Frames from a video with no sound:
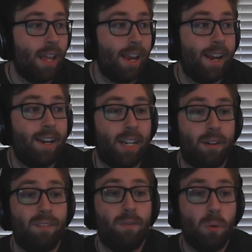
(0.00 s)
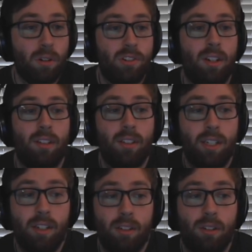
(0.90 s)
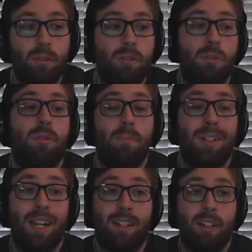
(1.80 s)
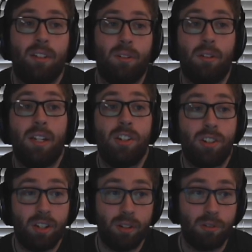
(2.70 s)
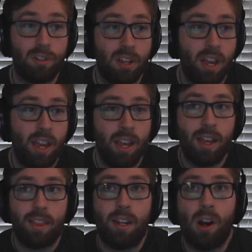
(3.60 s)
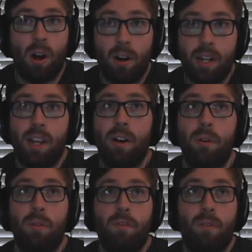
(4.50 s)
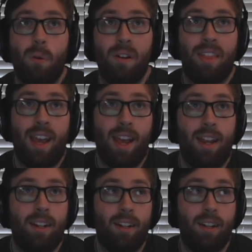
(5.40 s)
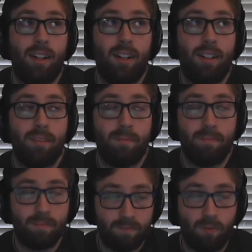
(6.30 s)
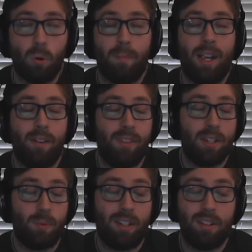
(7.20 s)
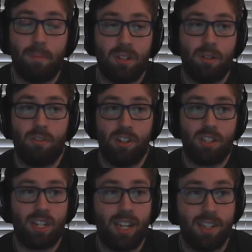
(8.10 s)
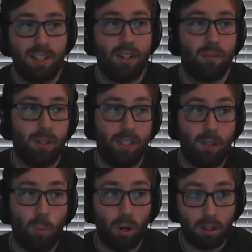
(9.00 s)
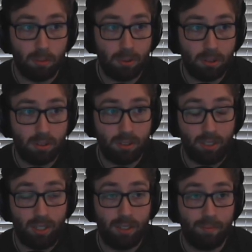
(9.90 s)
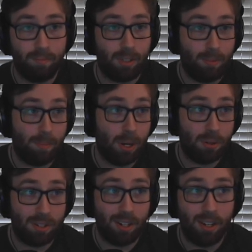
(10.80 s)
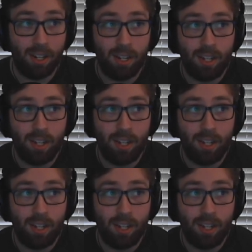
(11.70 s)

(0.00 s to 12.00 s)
and unfortunately, due to some technical issues, the audio for that format of this week's episode just isn't really workable to be posted.